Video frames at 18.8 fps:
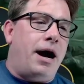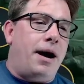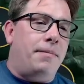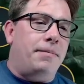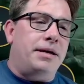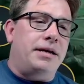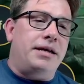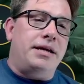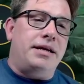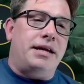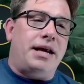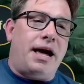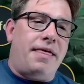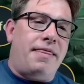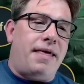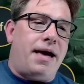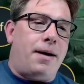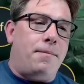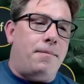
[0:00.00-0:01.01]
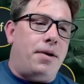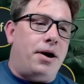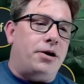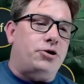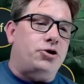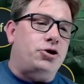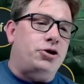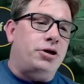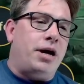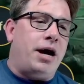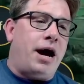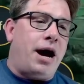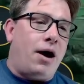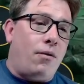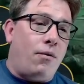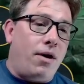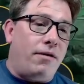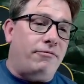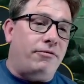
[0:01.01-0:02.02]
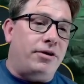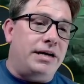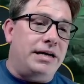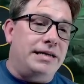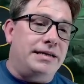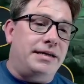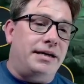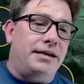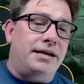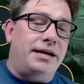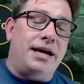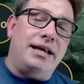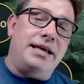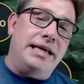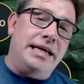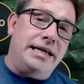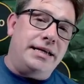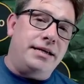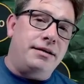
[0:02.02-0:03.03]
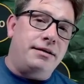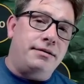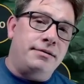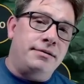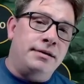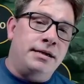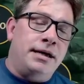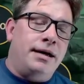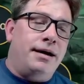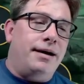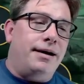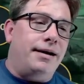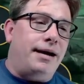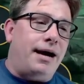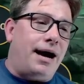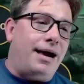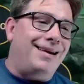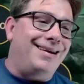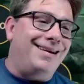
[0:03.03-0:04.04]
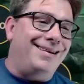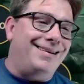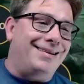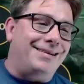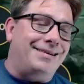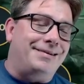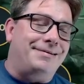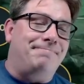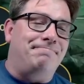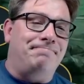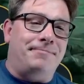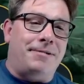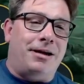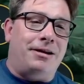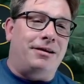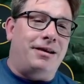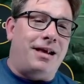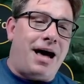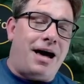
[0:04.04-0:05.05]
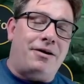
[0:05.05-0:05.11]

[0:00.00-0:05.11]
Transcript: he didn't die that much. However, he did get eaten, and he got eaten a lot